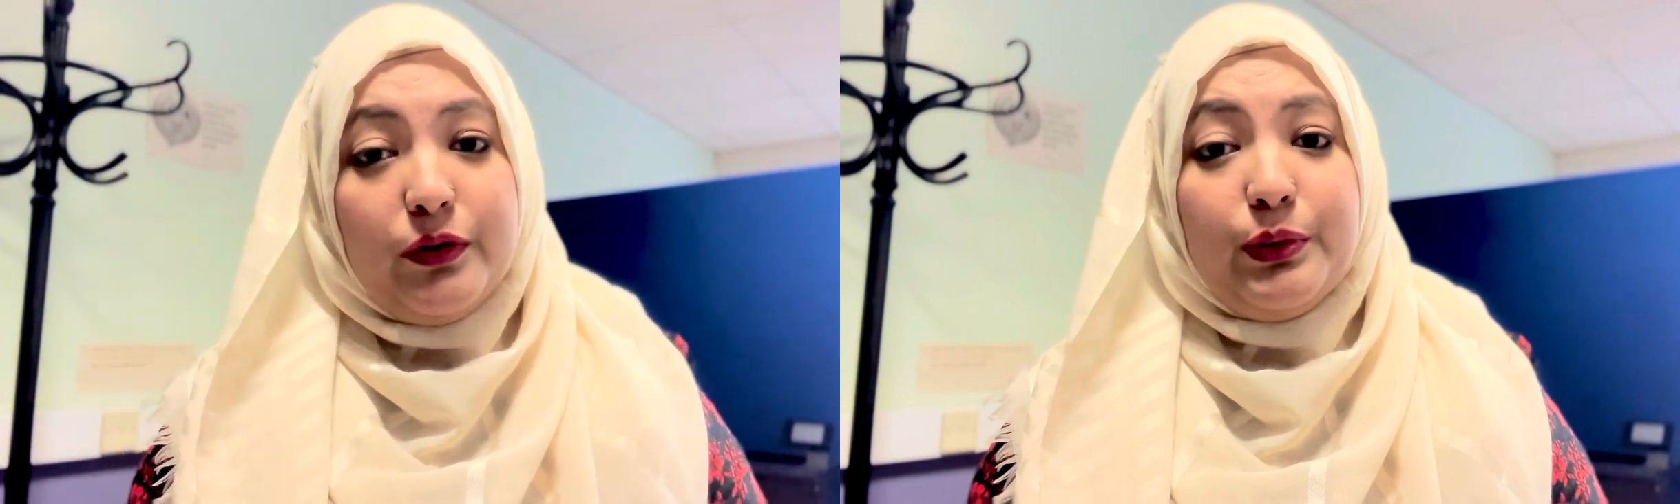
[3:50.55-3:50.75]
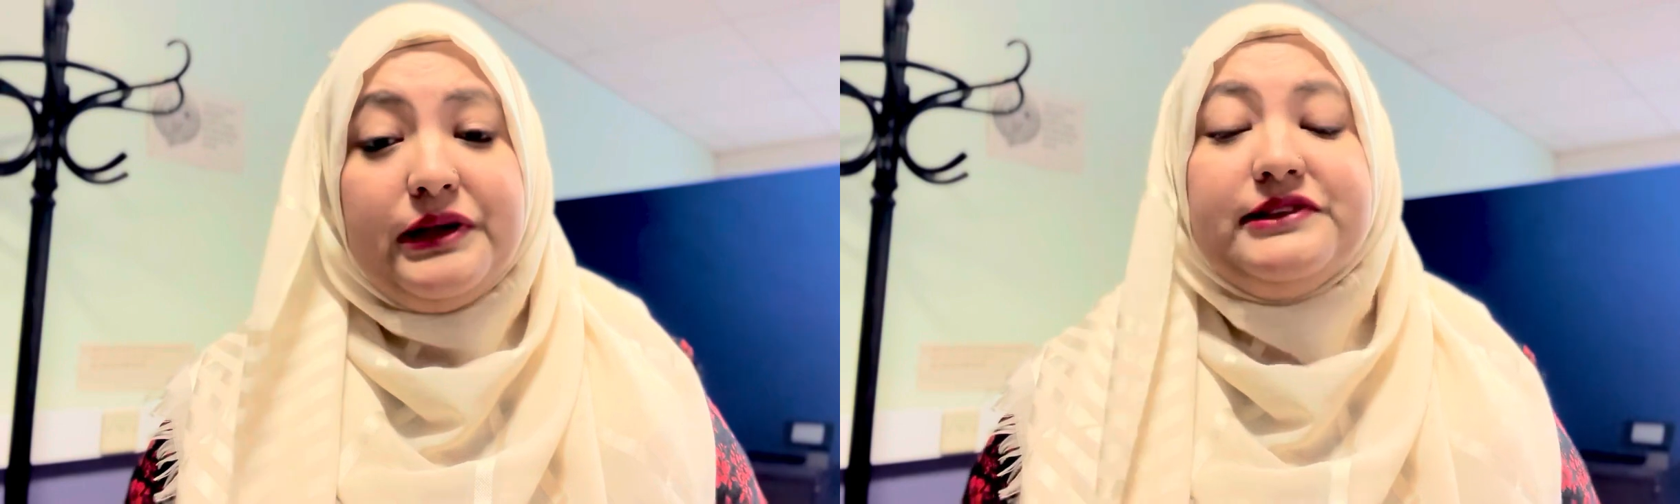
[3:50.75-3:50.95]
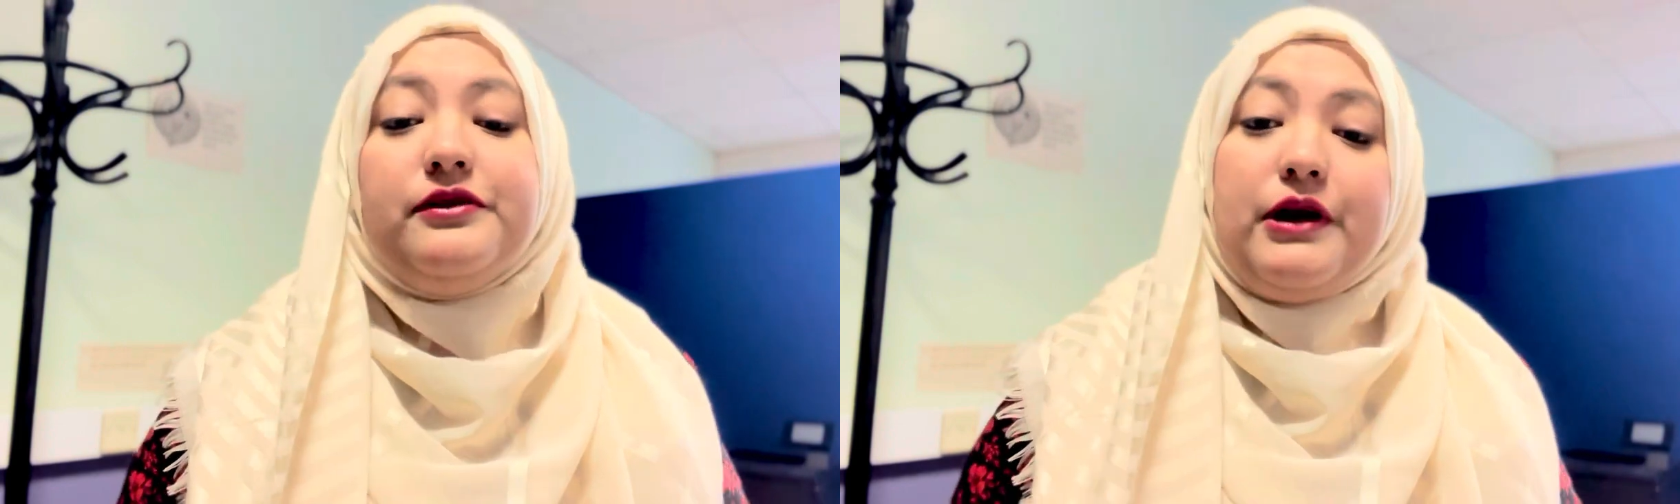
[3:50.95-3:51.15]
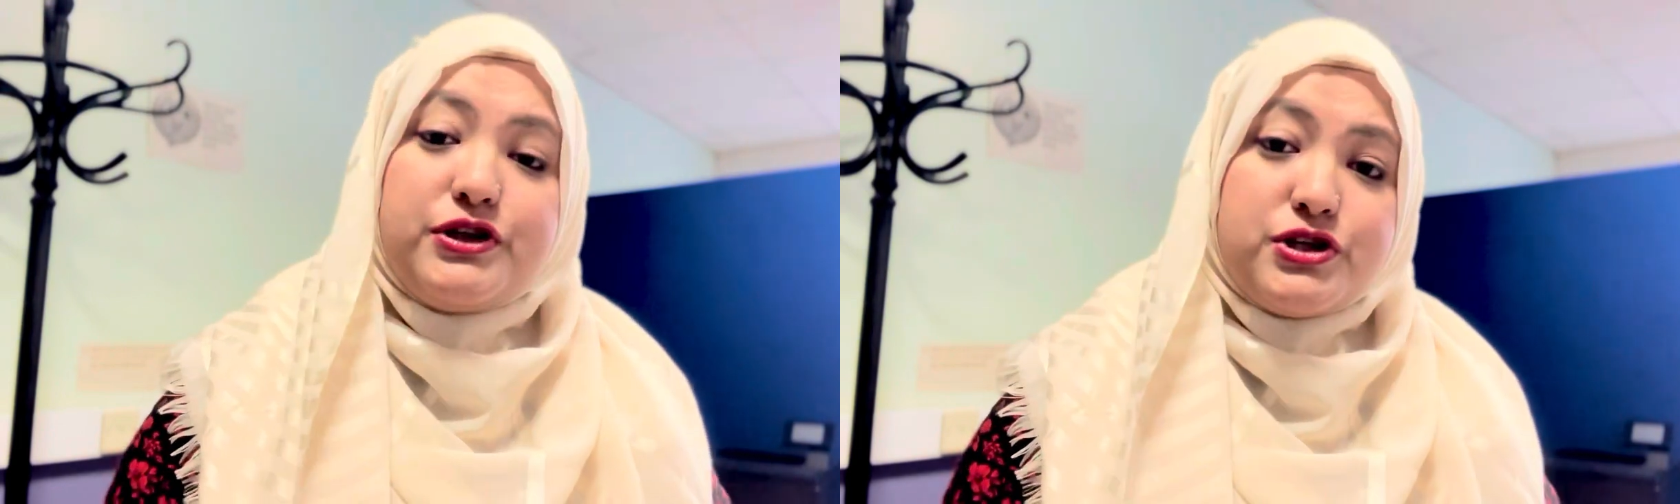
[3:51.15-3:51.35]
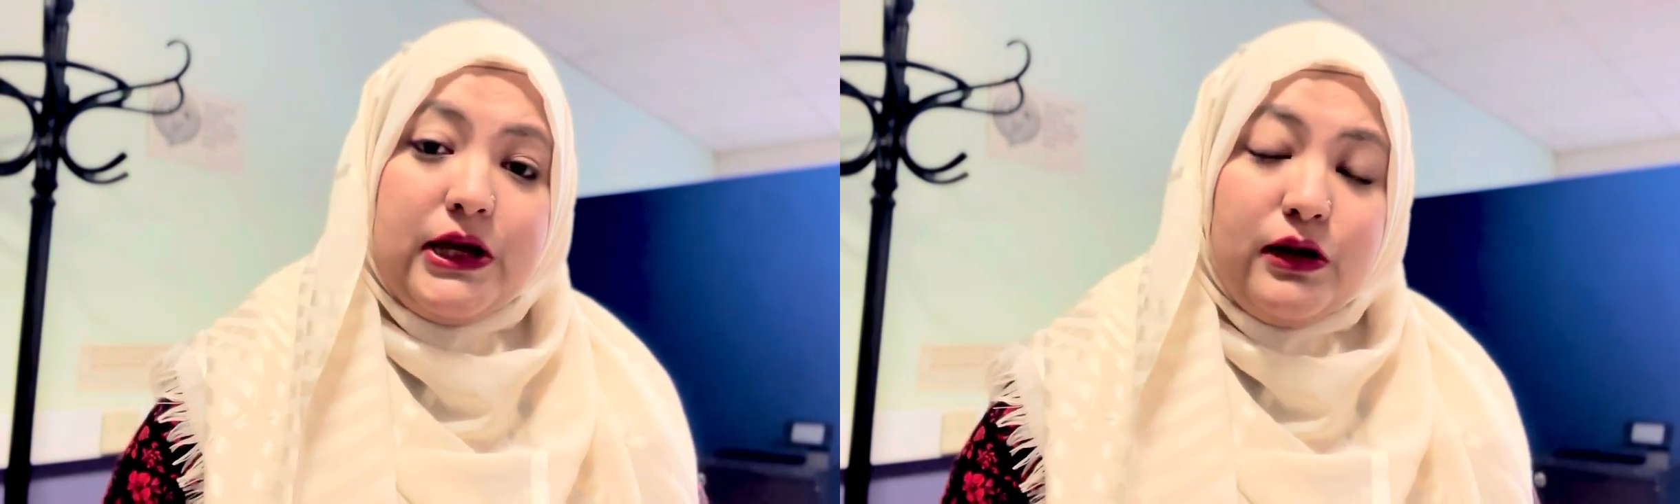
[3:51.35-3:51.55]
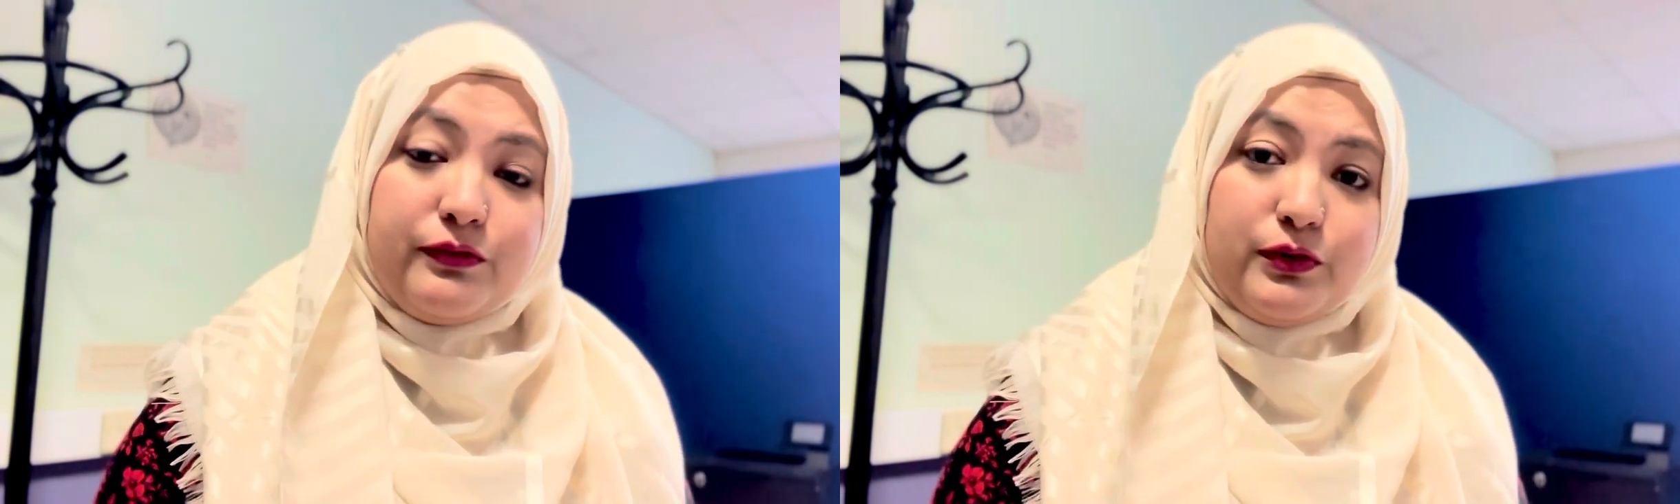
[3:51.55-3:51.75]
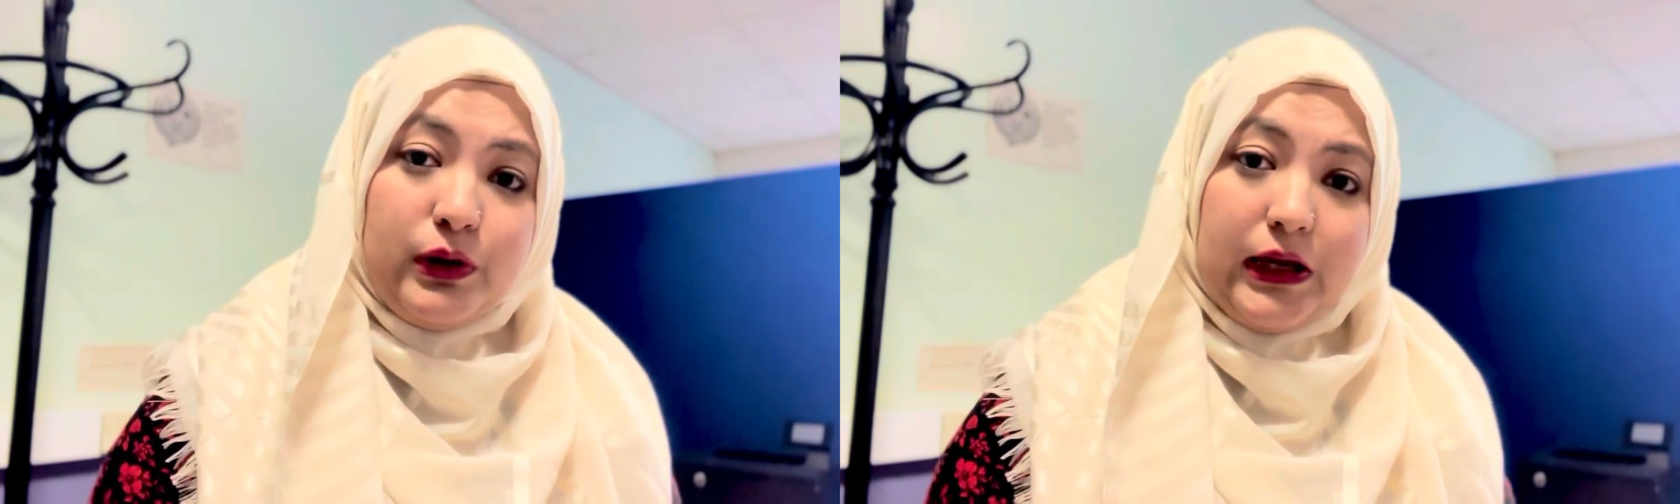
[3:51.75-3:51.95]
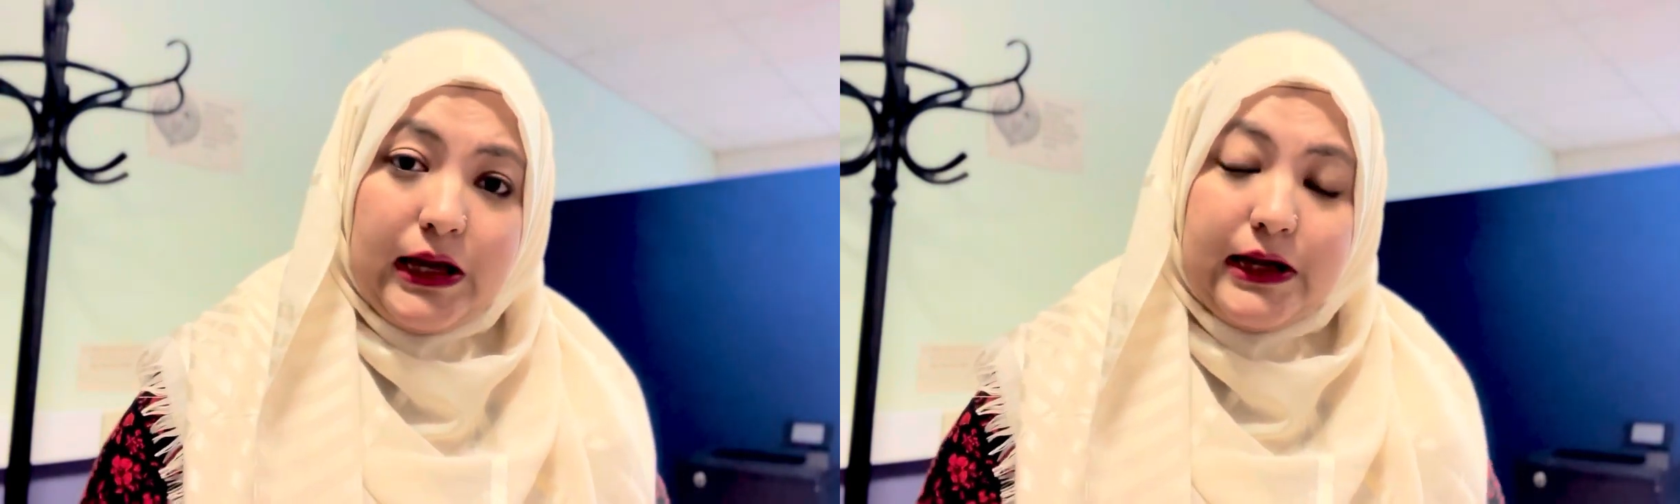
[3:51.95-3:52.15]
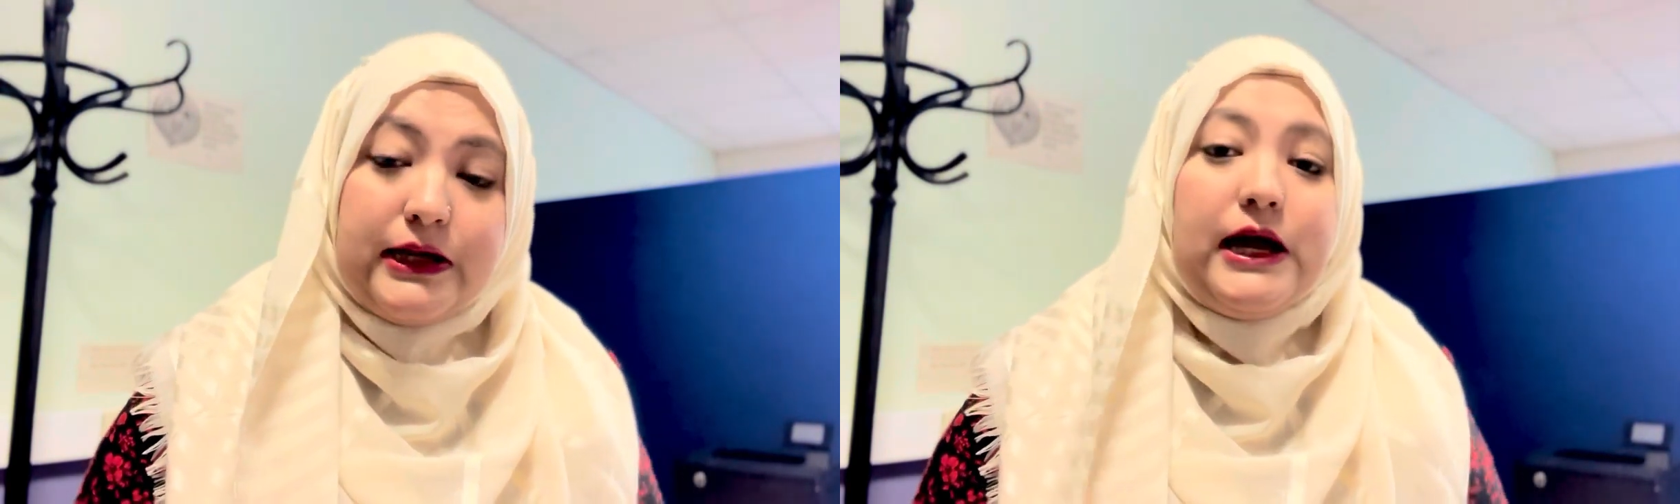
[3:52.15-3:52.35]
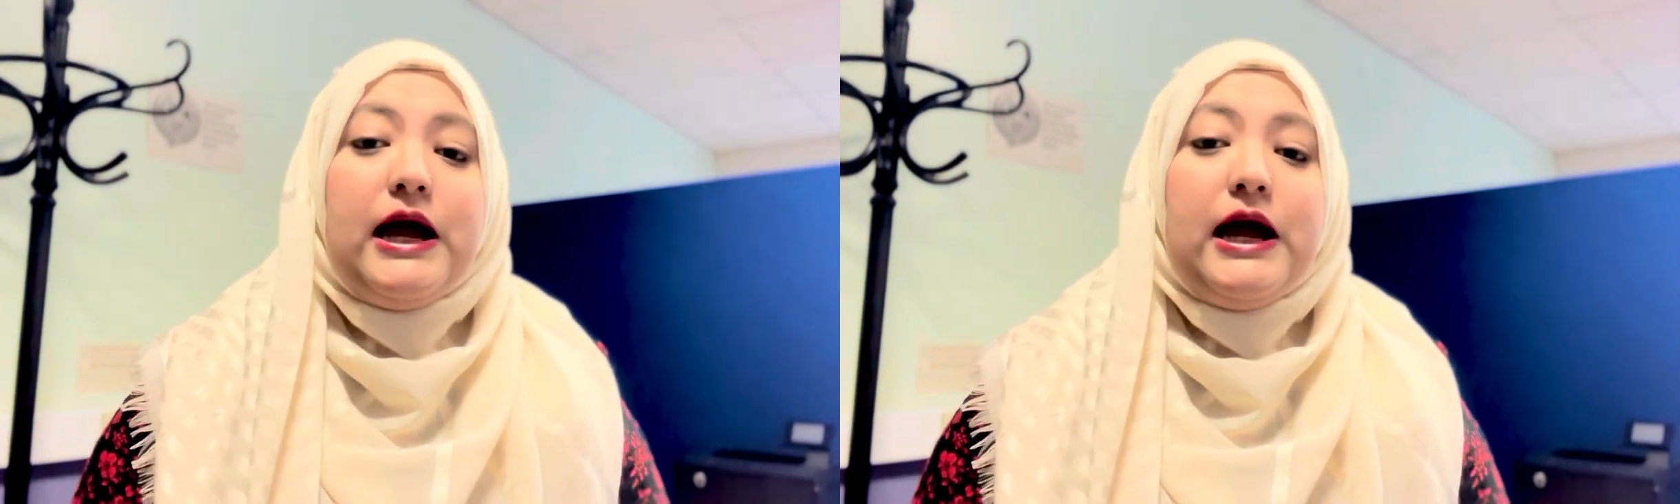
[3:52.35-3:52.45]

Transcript: what is the rationale of doing it,